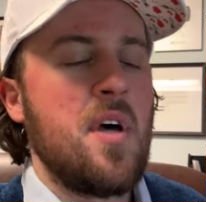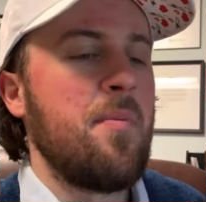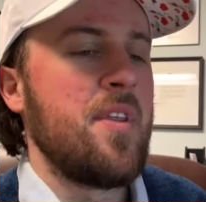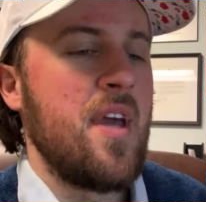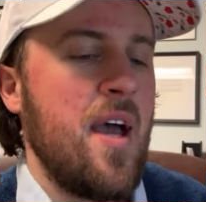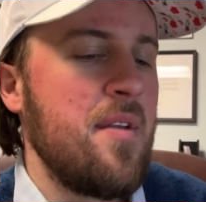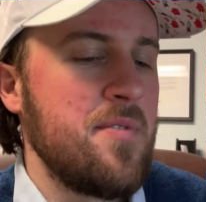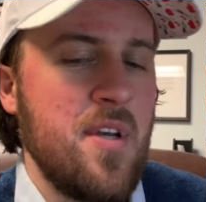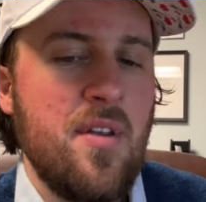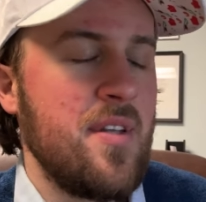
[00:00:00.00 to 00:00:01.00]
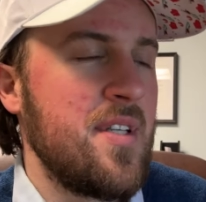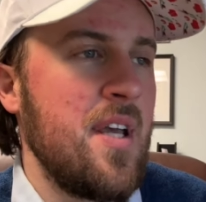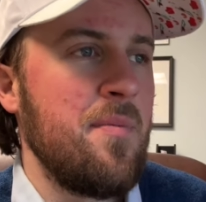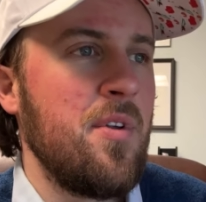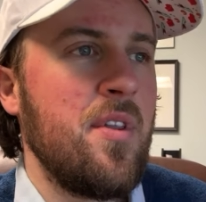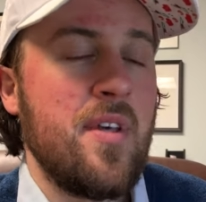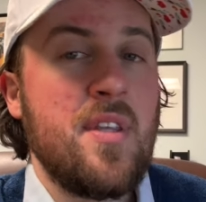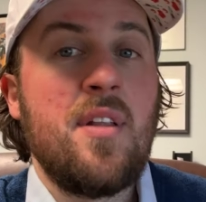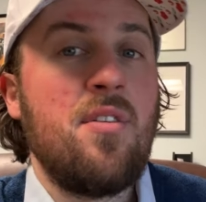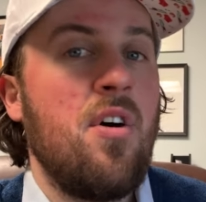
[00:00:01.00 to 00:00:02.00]
some of the items out on the table,
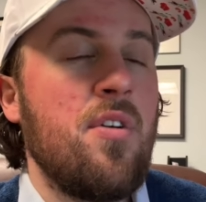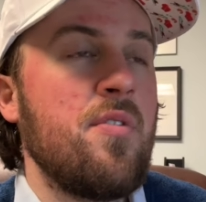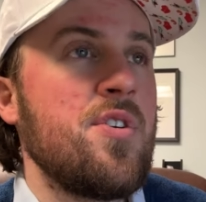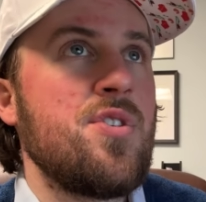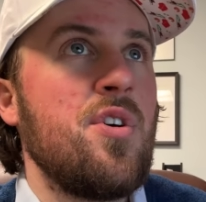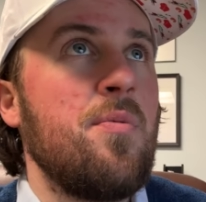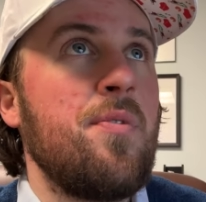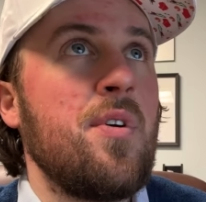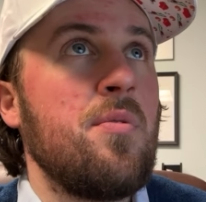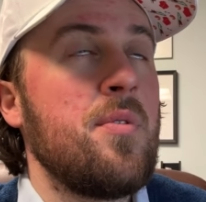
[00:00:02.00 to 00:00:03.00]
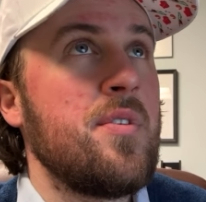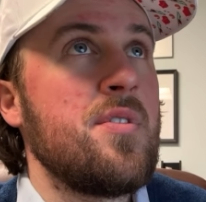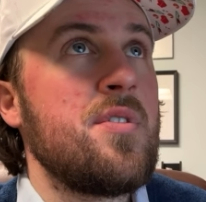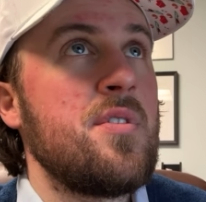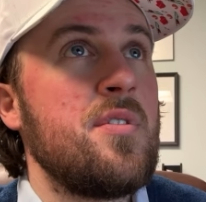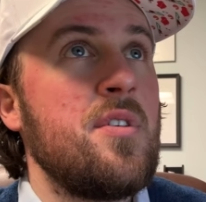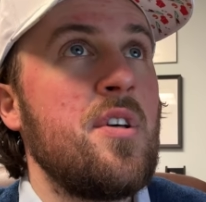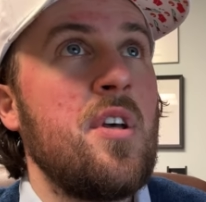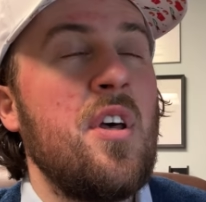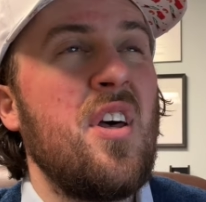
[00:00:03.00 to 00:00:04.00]
like that laundry soap. There was
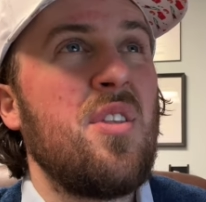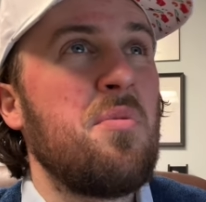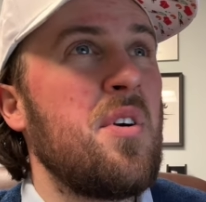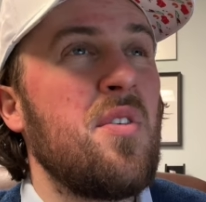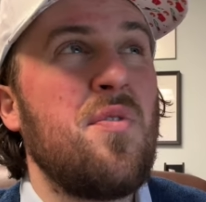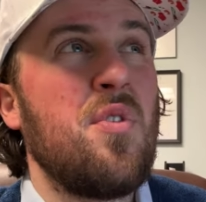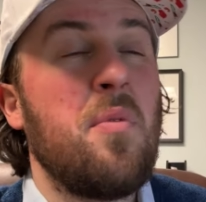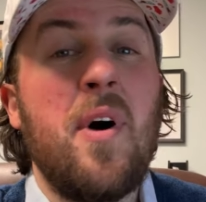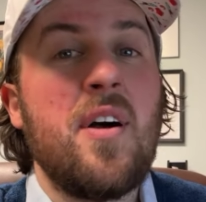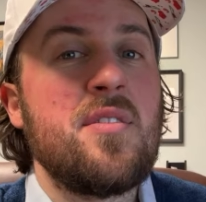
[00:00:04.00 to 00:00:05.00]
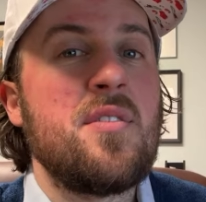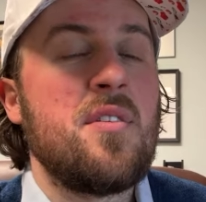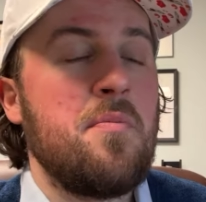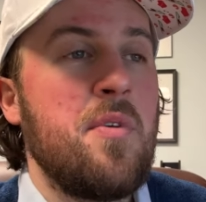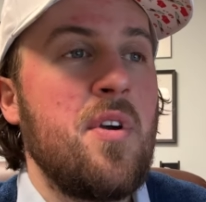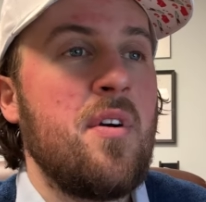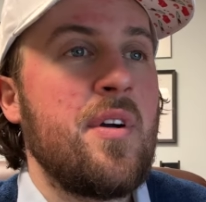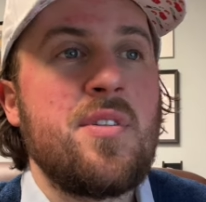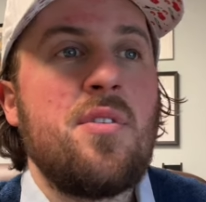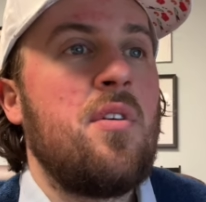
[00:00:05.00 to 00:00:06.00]
three or four boxes of the Purex.